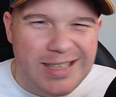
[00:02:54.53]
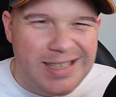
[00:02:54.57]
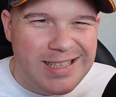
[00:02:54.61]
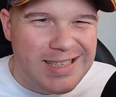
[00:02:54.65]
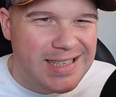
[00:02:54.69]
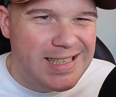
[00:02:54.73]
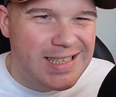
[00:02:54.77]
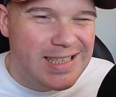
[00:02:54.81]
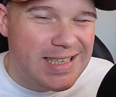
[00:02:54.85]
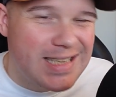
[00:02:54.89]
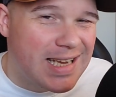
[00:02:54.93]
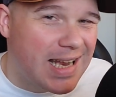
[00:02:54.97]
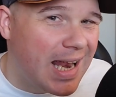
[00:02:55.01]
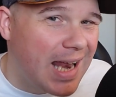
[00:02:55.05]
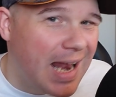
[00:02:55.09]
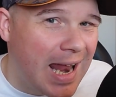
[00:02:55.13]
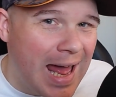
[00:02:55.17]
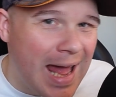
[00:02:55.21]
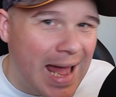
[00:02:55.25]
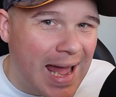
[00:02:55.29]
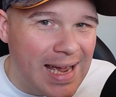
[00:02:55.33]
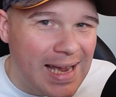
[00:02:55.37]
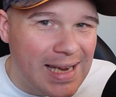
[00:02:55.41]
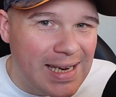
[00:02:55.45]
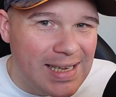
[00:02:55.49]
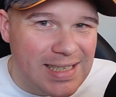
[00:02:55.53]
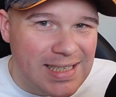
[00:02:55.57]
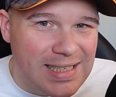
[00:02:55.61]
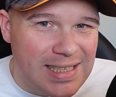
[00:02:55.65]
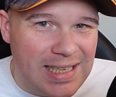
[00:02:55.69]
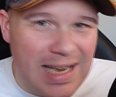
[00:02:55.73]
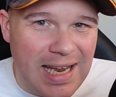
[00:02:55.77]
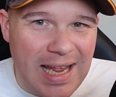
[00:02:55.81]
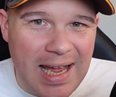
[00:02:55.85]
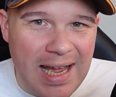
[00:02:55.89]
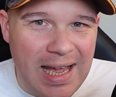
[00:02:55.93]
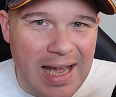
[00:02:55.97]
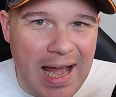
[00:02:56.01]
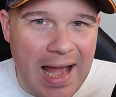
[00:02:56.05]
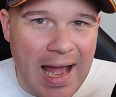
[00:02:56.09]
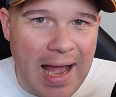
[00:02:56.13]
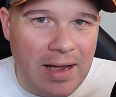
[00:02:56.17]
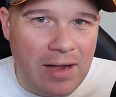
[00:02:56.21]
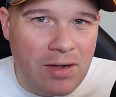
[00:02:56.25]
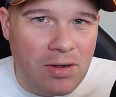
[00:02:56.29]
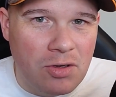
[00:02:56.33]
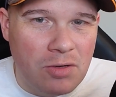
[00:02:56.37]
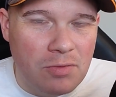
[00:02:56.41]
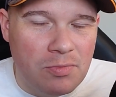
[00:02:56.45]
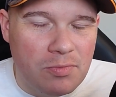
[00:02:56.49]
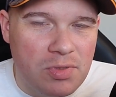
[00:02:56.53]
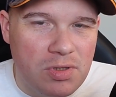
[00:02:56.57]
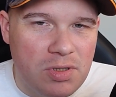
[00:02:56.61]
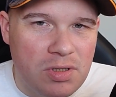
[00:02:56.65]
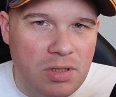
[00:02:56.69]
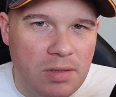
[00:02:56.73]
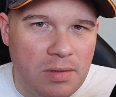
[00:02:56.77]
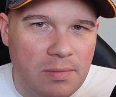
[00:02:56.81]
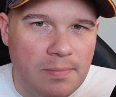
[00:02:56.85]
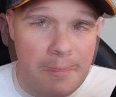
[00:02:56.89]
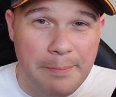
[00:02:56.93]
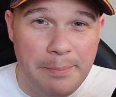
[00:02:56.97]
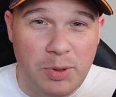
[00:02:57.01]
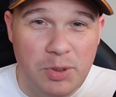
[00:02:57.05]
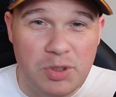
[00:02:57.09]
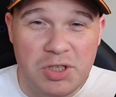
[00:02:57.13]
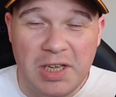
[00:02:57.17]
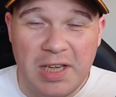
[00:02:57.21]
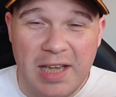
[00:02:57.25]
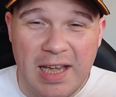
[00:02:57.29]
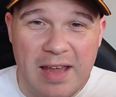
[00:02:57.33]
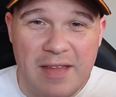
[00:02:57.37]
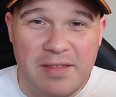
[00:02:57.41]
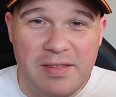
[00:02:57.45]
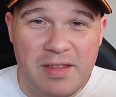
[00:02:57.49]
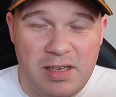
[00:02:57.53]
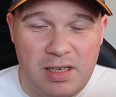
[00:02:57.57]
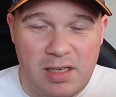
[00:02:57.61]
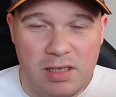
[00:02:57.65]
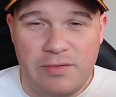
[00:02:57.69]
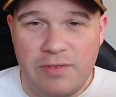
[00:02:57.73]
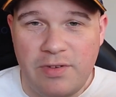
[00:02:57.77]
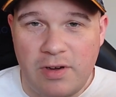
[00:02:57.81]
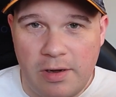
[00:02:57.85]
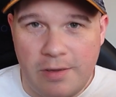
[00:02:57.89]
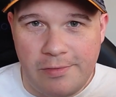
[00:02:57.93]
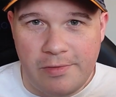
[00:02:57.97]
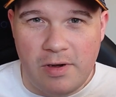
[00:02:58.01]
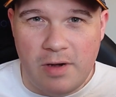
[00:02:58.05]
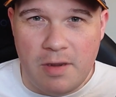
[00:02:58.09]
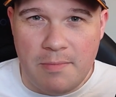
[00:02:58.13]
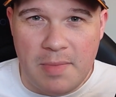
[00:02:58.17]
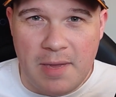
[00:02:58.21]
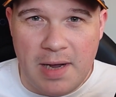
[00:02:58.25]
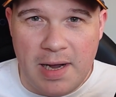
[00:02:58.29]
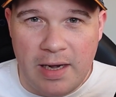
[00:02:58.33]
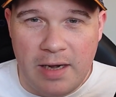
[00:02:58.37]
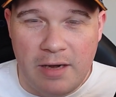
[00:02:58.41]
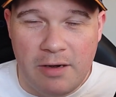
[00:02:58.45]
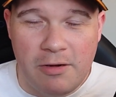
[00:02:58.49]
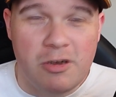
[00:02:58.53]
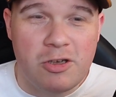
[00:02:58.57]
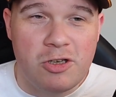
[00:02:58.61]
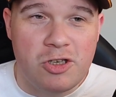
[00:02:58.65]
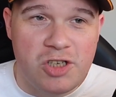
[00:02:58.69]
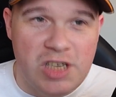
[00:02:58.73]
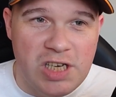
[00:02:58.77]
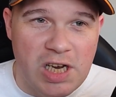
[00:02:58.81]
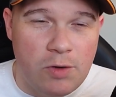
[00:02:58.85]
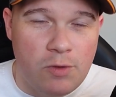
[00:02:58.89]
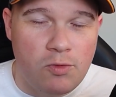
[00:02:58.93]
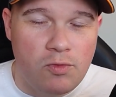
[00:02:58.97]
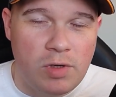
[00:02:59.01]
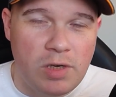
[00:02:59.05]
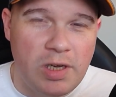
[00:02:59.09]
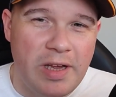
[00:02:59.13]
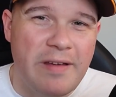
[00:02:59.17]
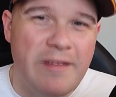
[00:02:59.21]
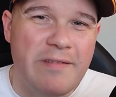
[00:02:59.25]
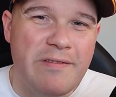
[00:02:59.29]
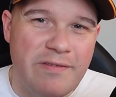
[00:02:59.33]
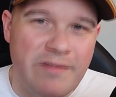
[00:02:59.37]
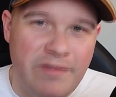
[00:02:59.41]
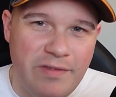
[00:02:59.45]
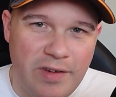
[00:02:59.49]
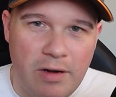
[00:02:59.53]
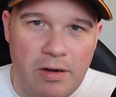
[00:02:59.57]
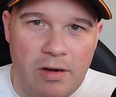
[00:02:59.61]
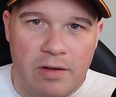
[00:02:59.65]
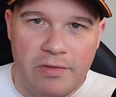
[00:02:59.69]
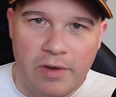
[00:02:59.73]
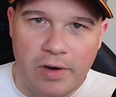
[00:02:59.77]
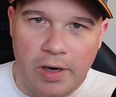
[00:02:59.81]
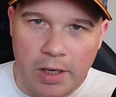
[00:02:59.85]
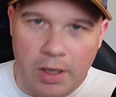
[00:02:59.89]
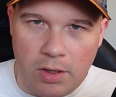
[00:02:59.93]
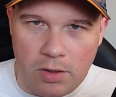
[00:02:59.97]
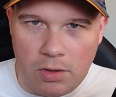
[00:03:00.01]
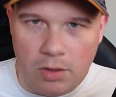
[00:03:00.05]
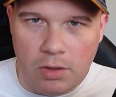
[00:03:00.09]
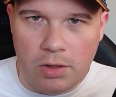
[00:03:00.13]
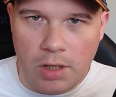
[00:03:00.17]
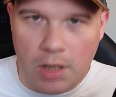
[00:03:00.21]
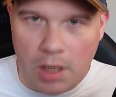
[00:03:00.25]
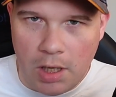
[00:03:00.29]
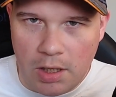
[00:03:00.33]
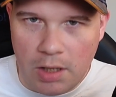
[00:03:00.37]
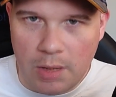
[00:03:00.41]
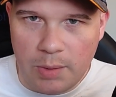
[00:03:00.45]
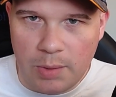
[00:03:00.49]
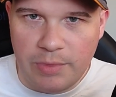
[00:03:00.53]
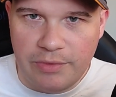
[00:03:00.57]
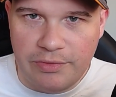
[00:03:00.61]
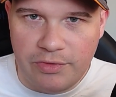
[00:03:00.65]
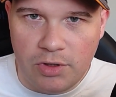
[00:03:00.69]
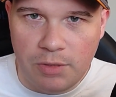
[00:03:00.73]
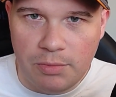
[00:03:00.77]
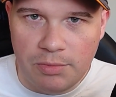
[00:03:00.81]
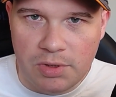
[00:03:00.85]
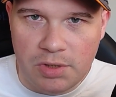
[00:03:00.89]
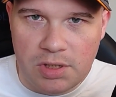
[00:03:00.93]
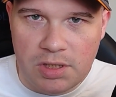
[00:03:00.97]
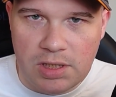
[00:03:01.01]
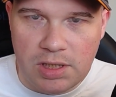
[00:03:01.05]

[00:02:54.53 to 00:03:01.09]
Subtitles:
slight hang-ups, but again, this is very minor. It's generally very good on the performance